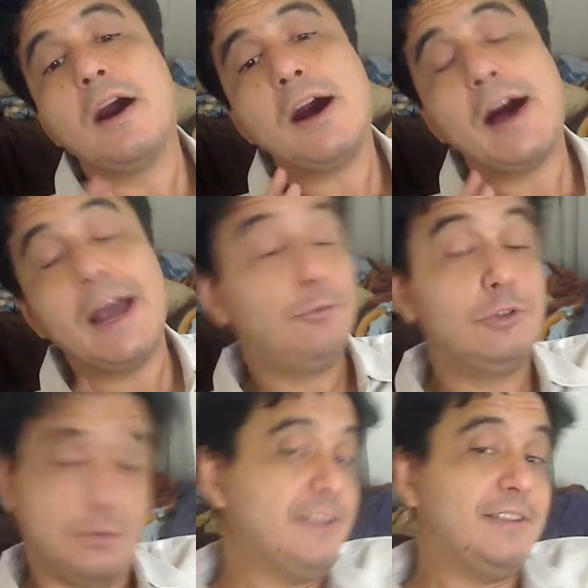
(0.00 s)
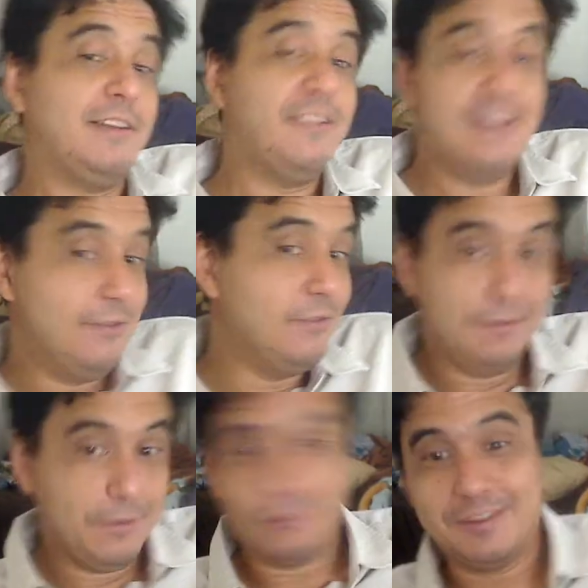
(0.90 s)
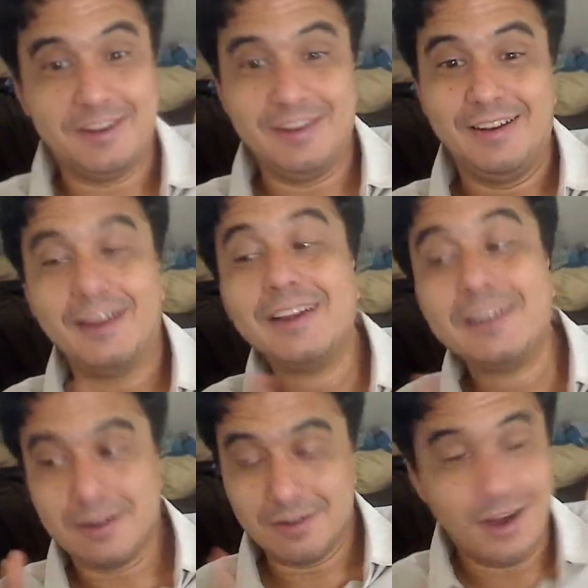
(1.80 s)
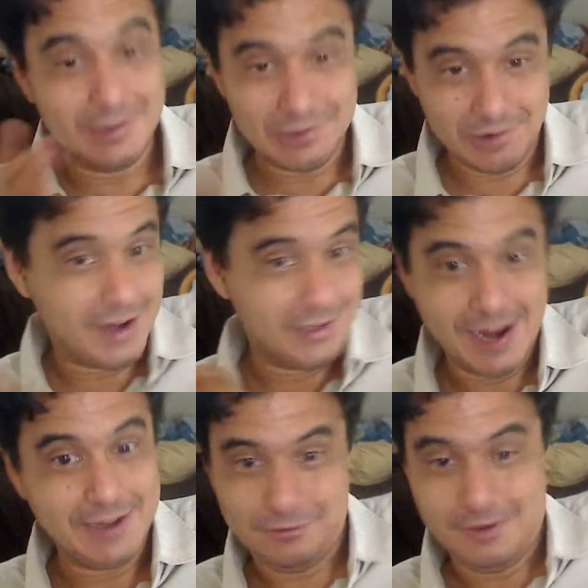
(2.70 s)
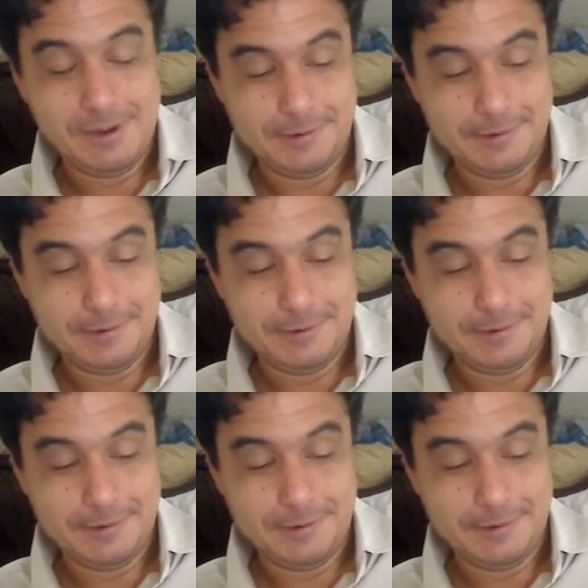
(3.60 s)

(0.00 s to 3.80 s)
I would drink this even if it wasn't non-dry January.